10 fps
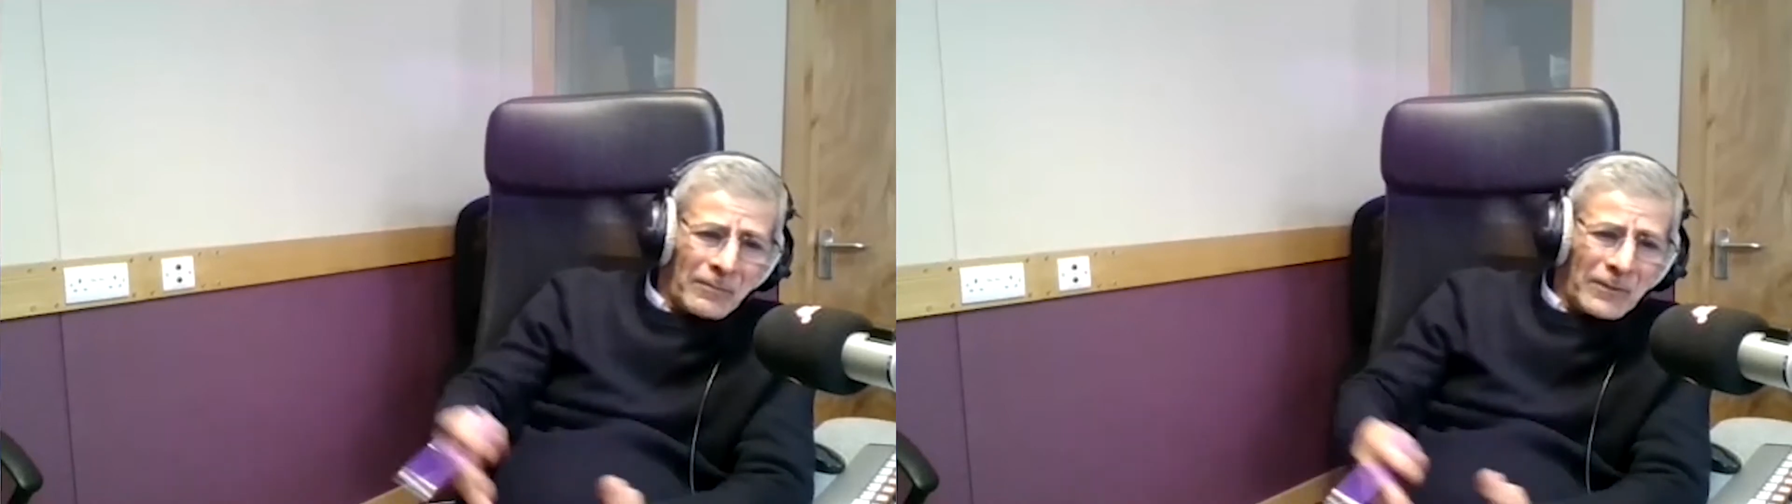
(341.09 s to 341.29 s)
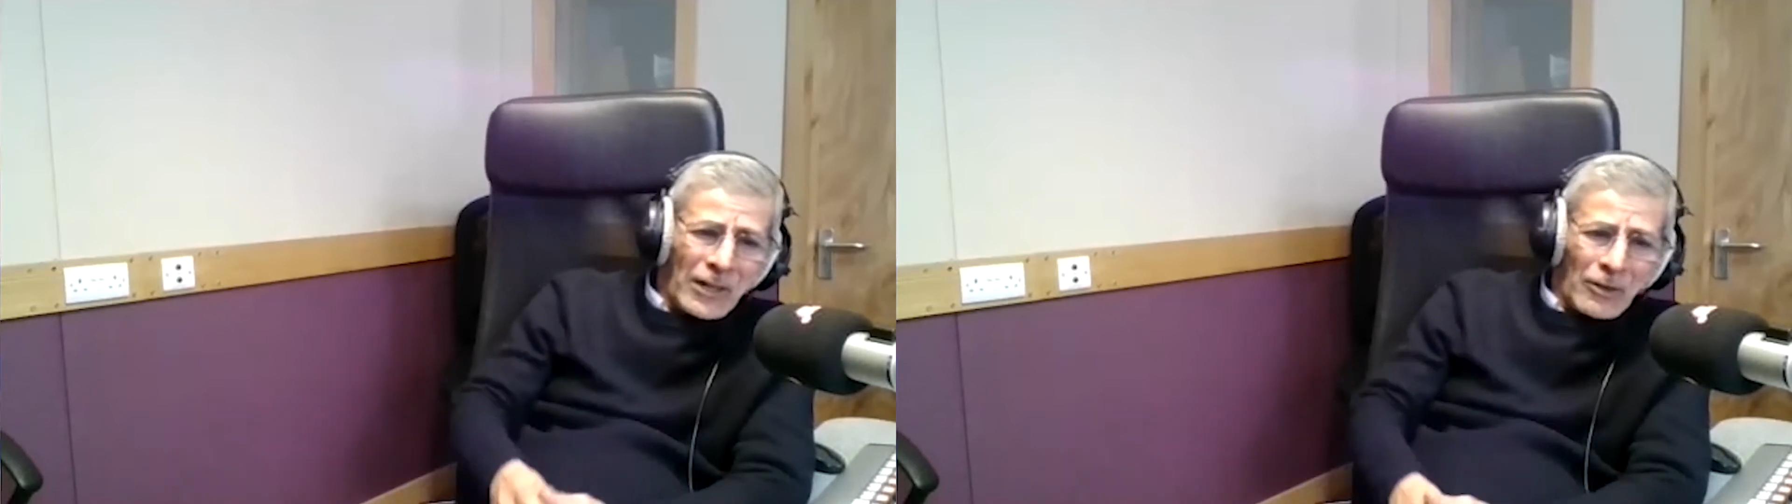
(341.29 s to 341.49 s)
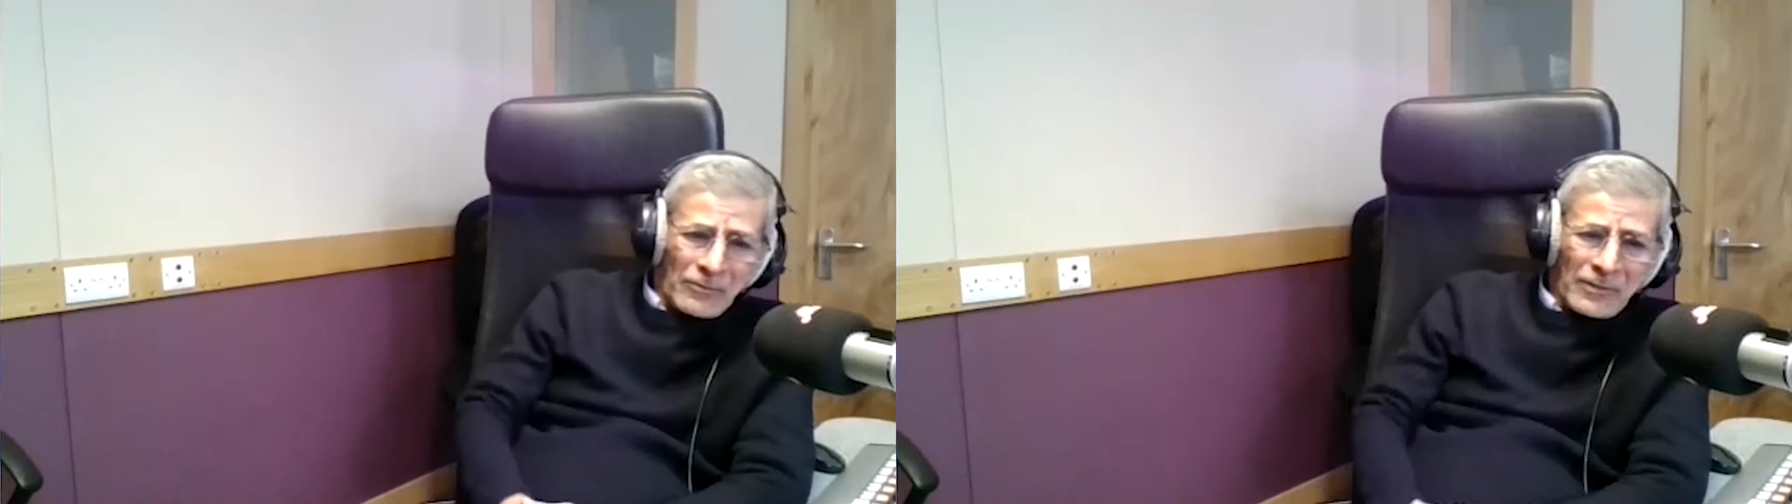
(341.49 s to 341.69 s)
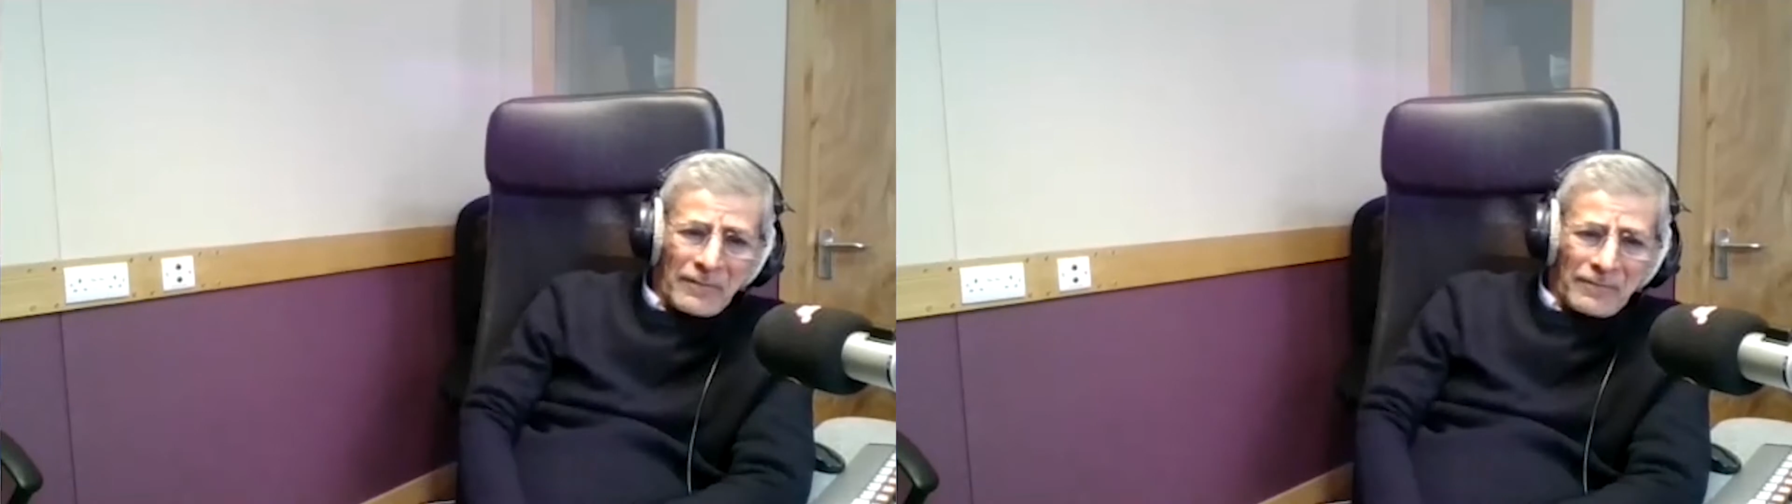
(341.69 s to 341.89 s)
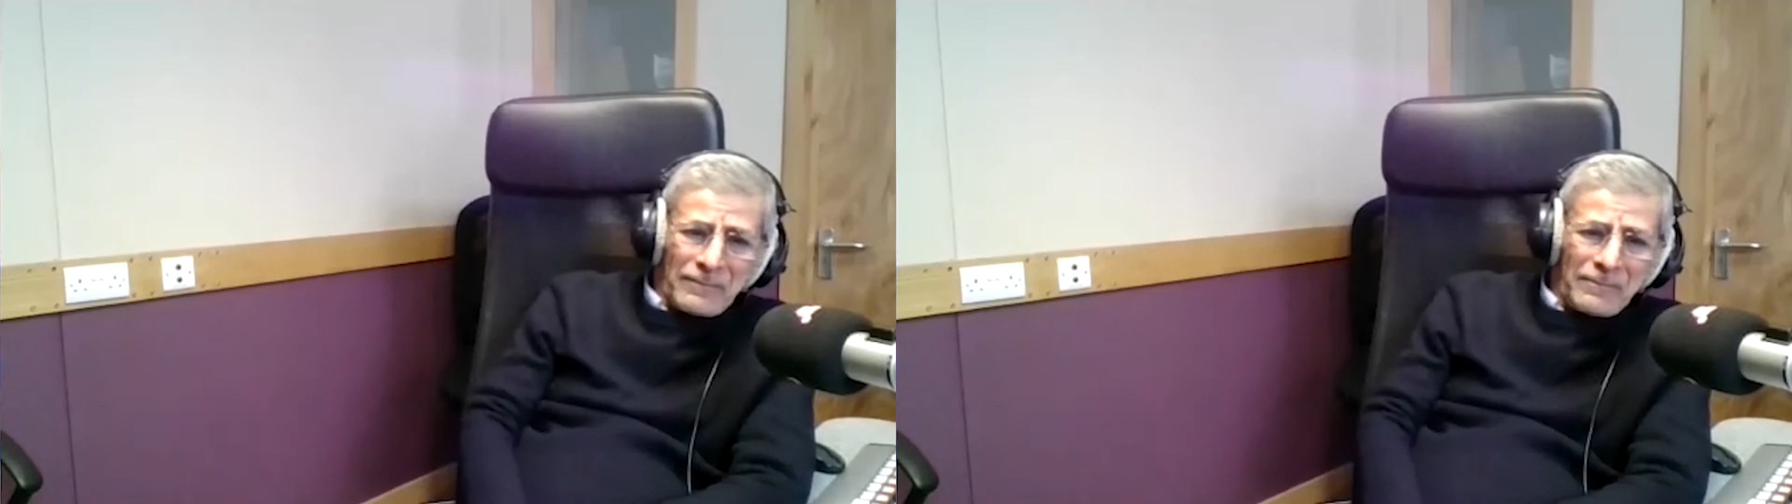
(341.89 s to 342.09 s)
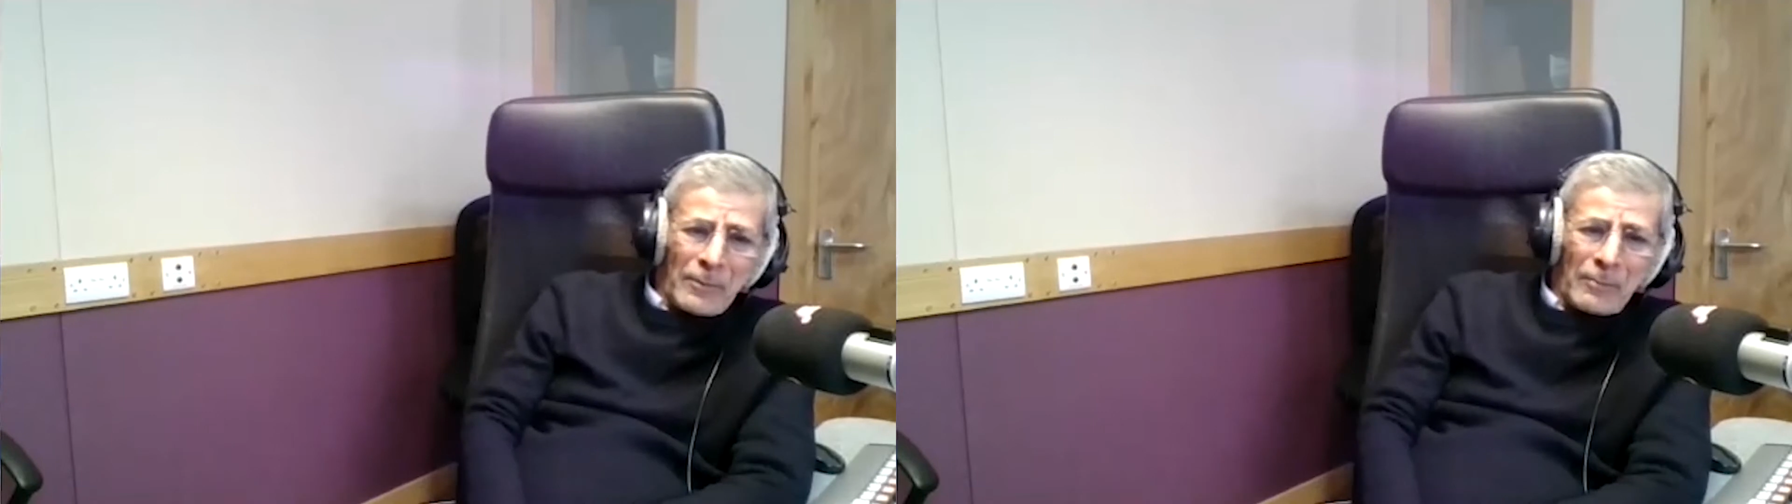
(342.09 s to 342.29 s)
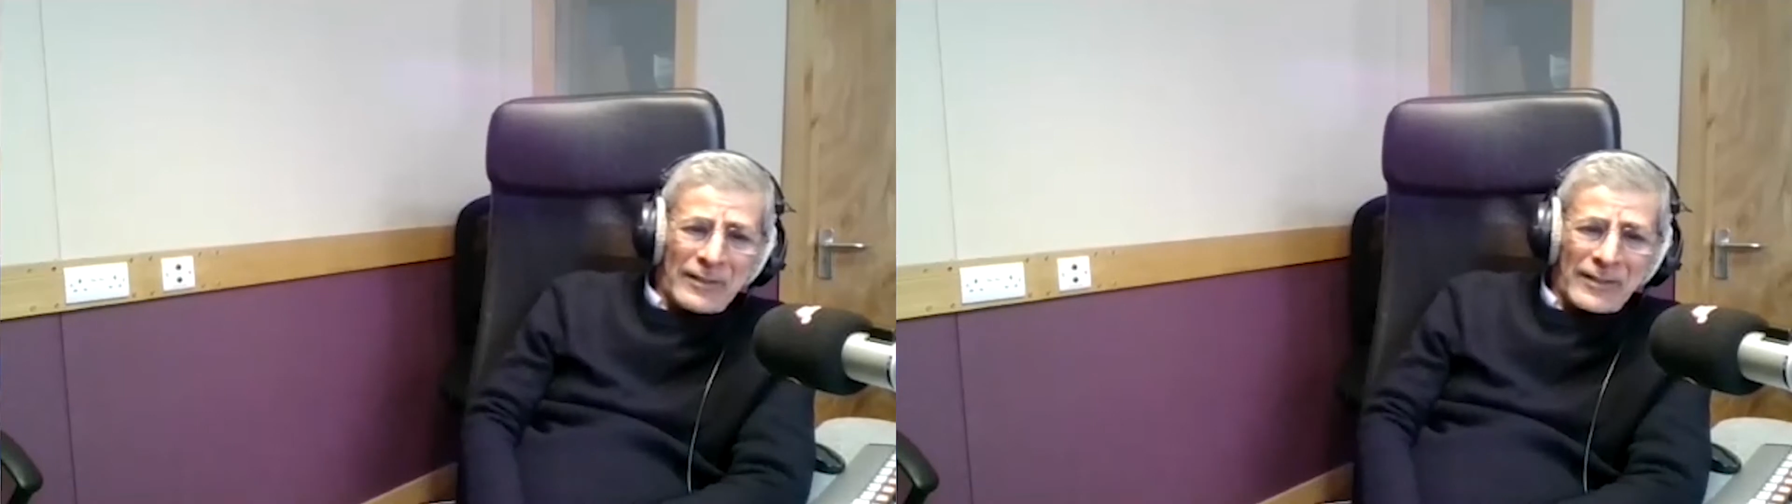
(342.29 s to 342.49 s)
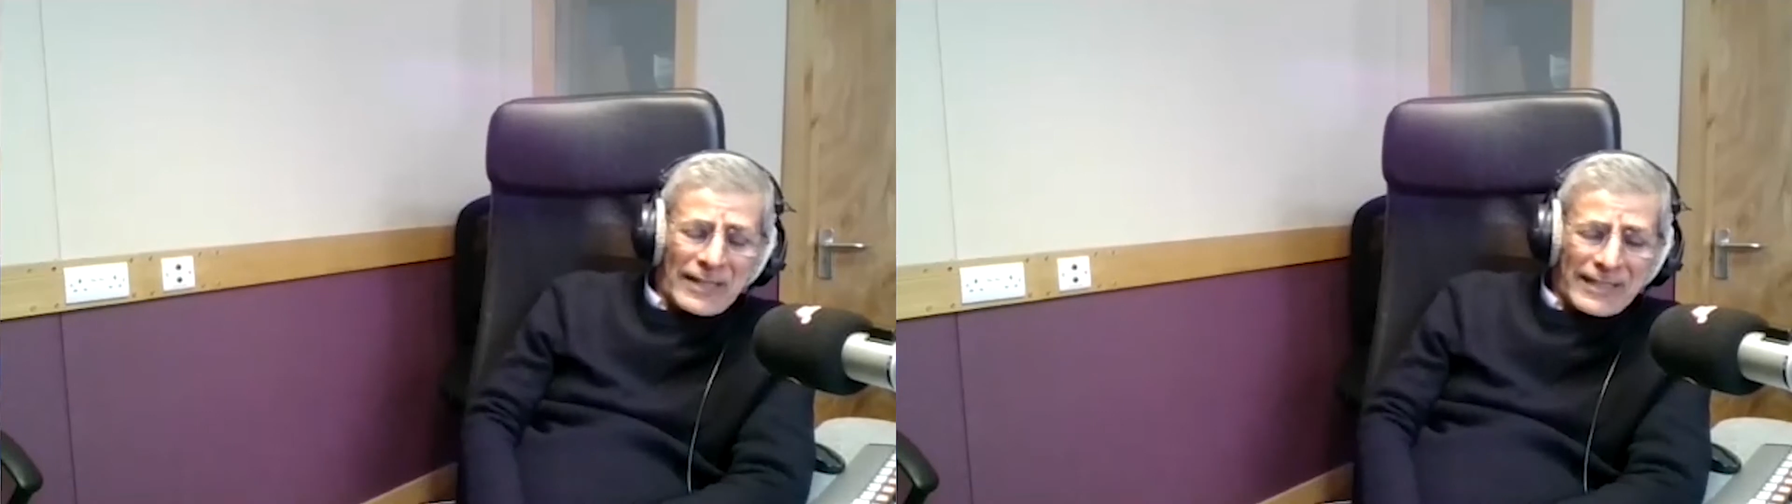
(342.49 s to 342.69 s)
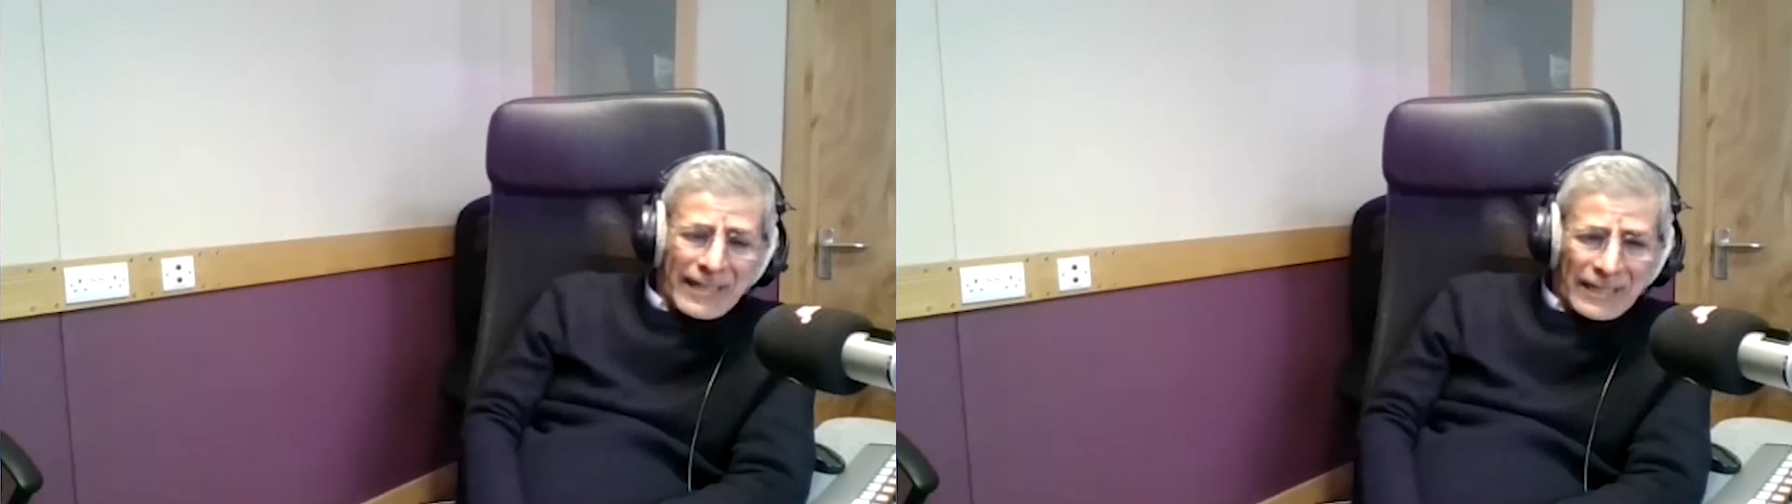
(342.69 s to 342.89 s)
without sort of publicizing